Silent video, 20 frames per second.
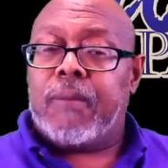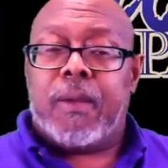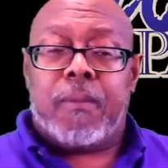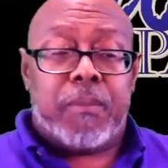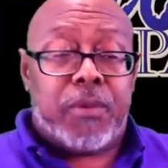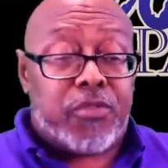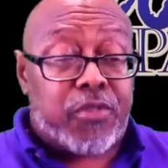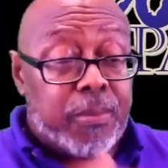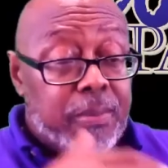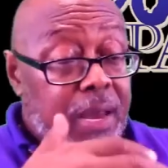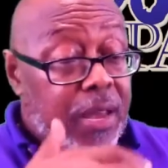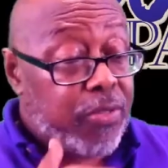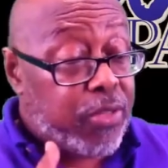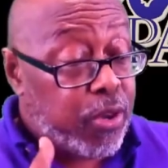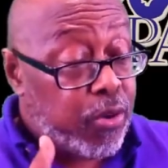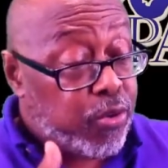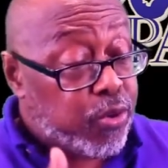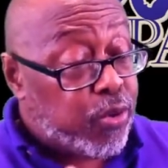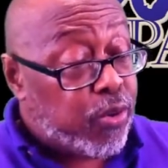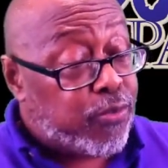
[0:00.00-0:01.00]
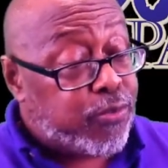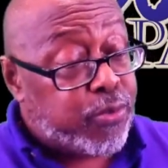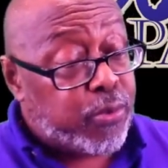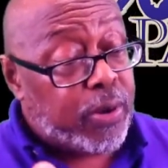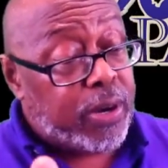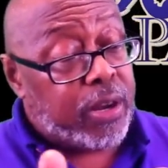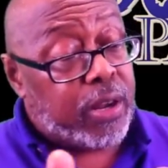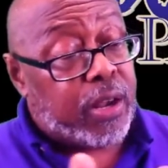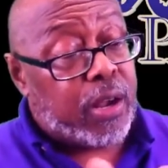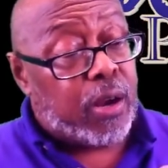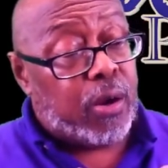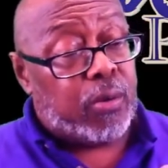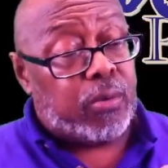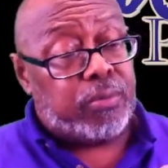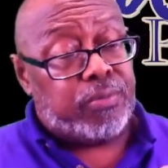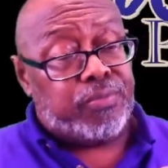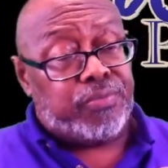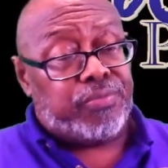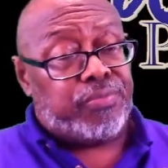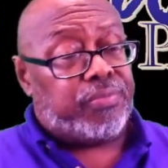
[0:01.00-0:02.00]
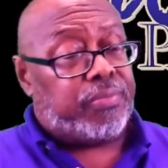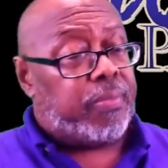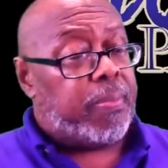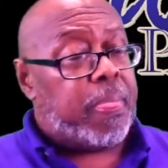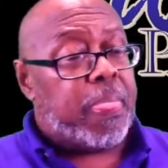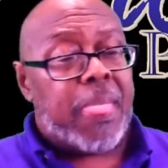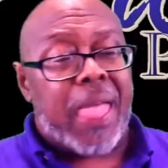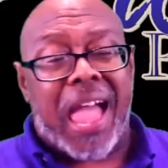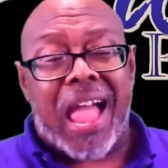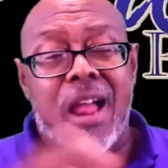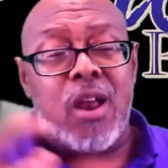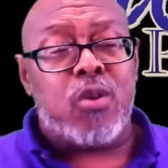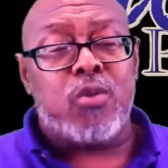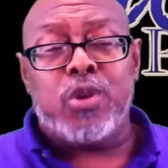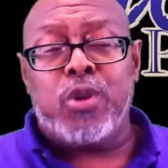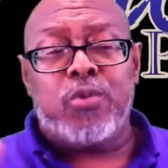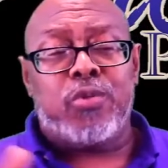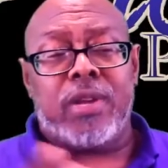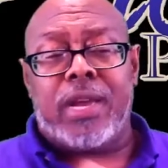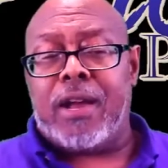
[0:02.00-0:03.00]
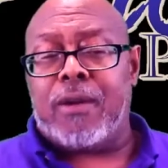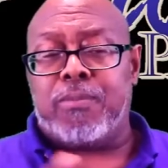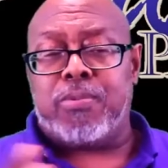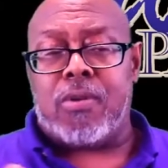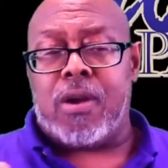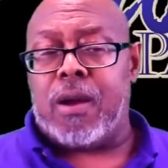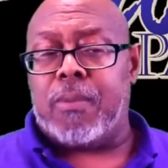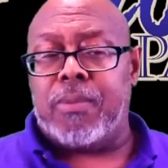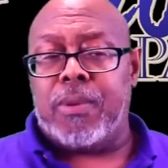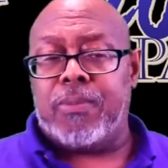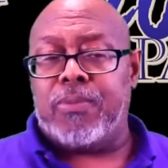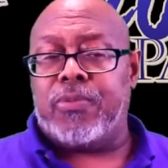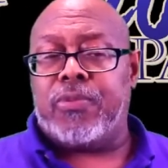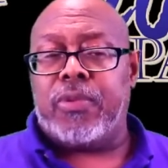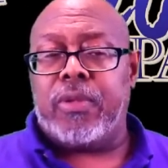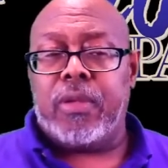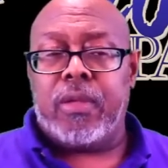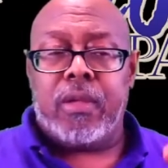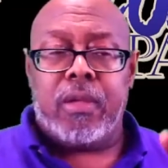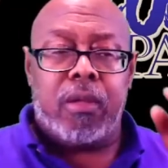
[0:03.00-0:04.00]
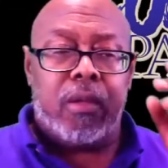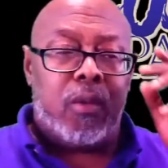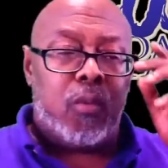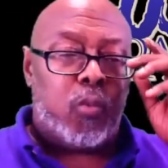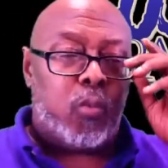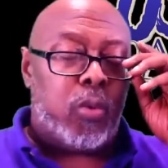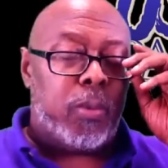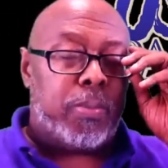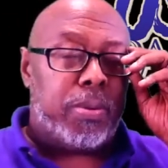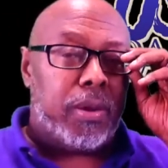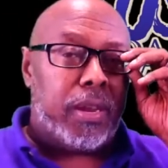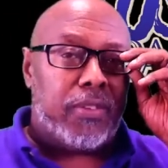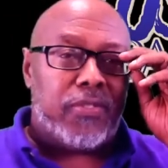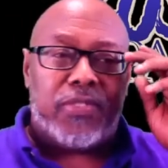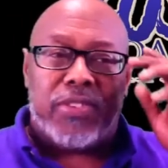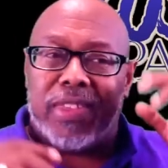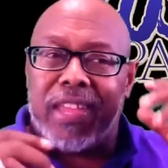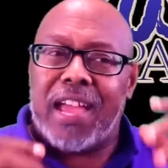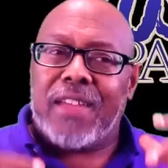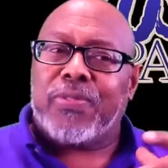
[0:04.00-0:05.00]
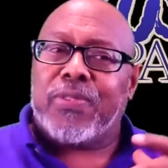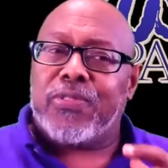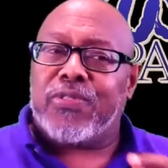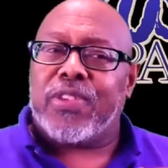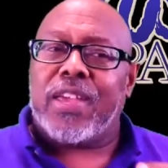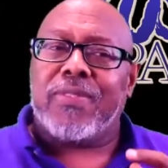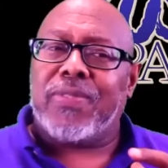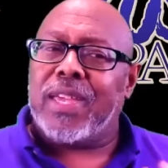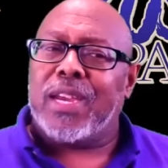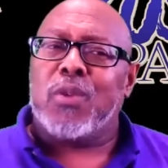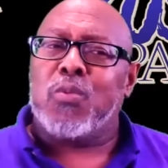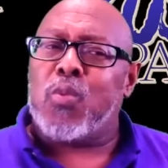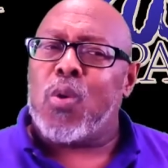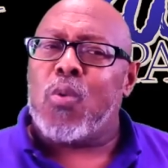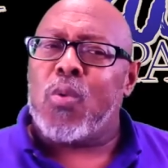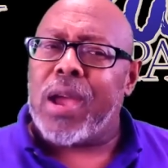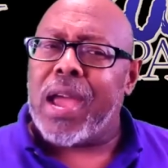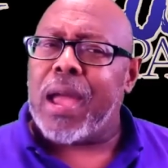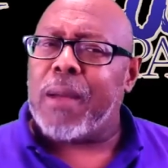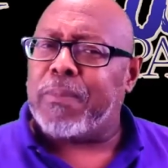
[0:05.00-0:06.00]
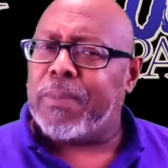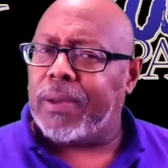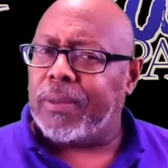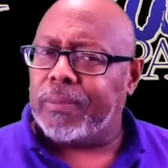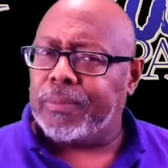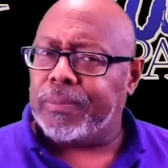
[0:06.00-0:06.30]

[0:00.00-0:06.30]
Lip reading: Mr. Matthews, you're free to go. I don't usually have problems with police. Not to say that it won't happen.